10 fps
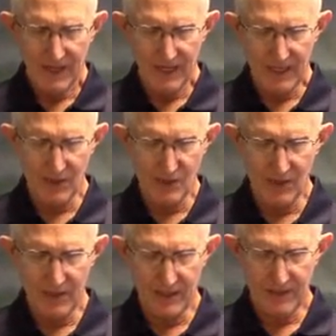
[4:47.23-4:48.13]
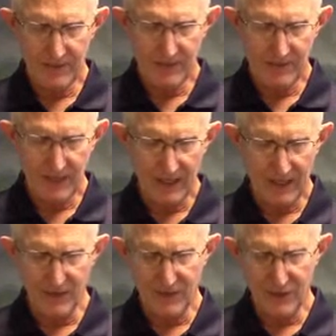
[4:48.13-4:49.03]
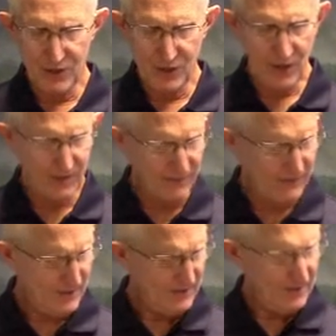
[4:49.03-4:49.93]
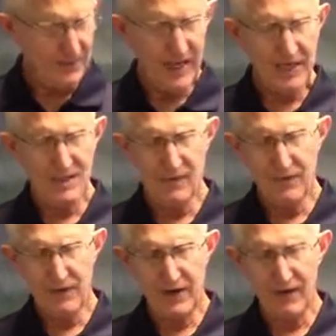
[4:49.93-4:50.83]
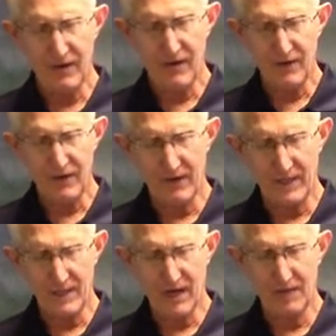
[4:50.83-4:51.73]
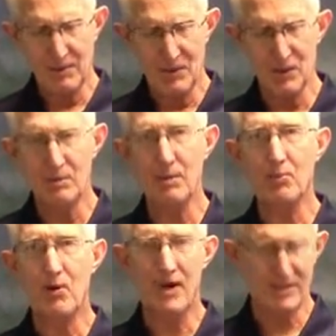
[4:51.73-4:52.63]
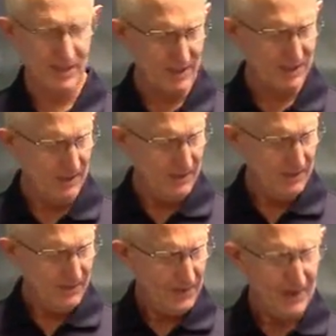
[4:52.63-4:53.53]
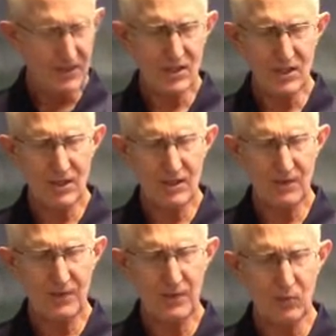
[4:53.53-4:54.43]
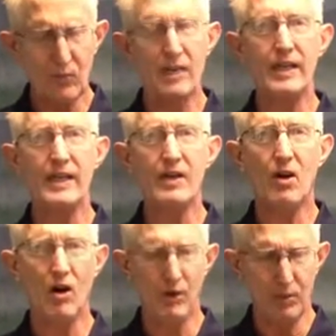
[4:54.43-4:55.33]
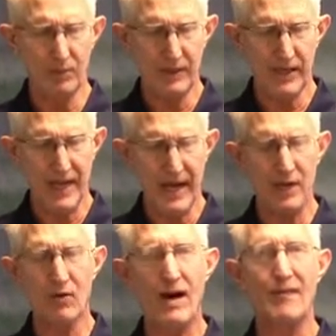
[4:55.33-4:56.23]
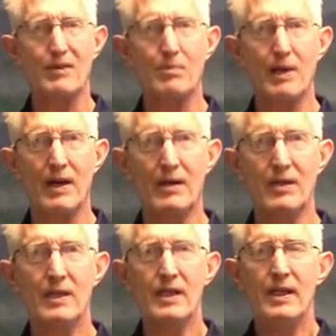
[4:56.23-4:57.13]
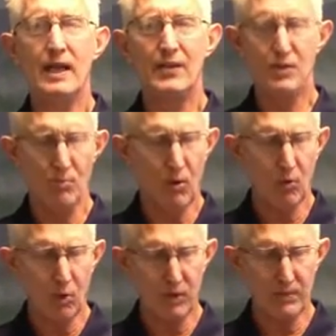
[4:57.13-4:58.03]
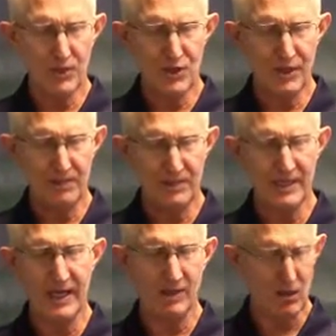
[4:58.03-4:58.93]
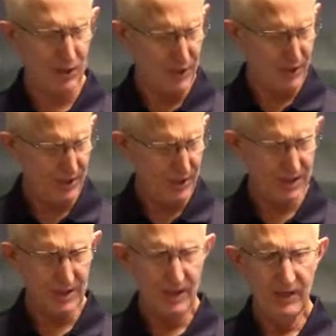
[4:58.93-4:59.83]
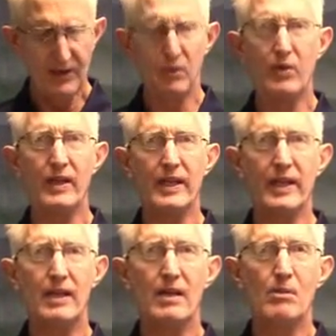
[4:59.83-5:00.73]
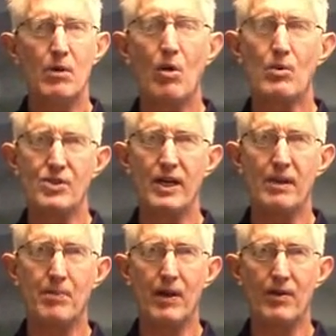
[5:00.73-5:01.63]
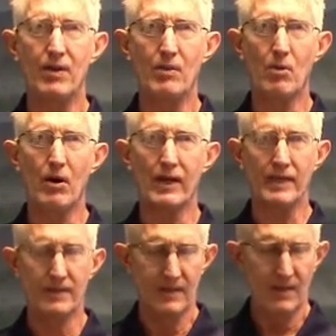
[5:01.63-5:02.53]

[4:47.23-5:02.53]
inserted, and then finished off. It's a very, very time-consuming process, and this is really arguably a handcrafted putter. There's more workmanship and technology in this than really almost any putter on the market.